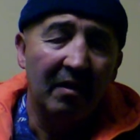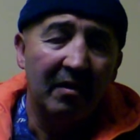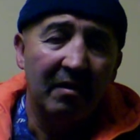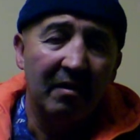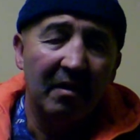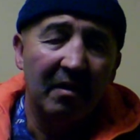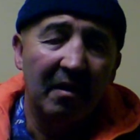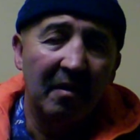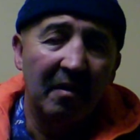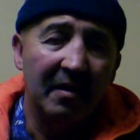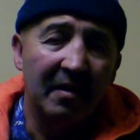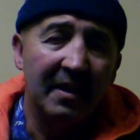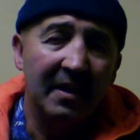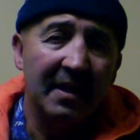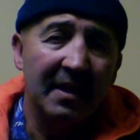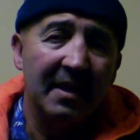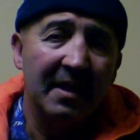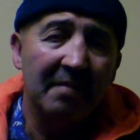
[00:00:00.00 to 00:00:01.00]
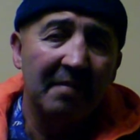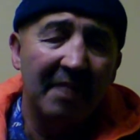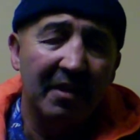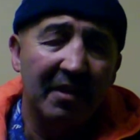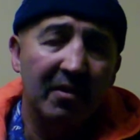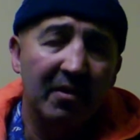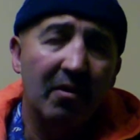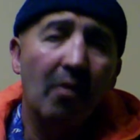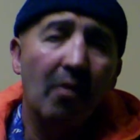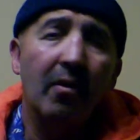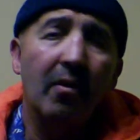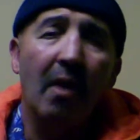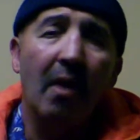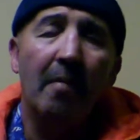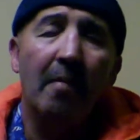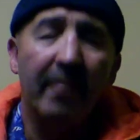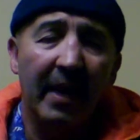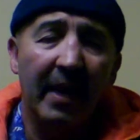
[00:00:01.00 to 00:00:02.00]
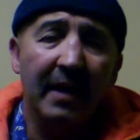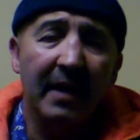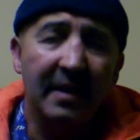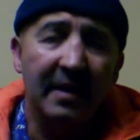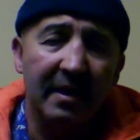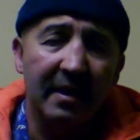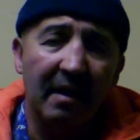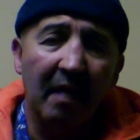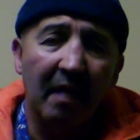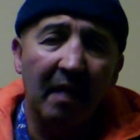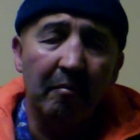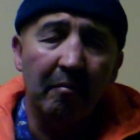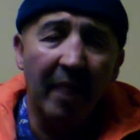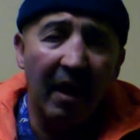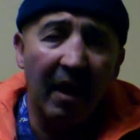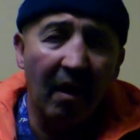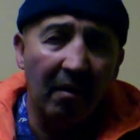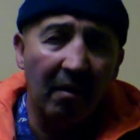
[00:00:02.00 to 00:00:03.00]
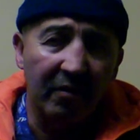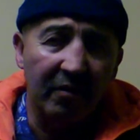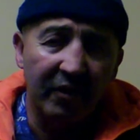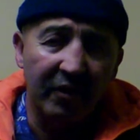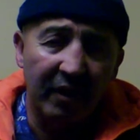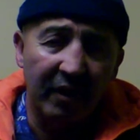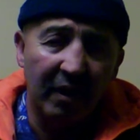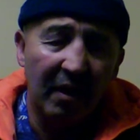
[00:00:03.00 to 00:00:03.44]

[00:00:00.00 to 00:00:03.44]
a system that's so complex, it's like biology,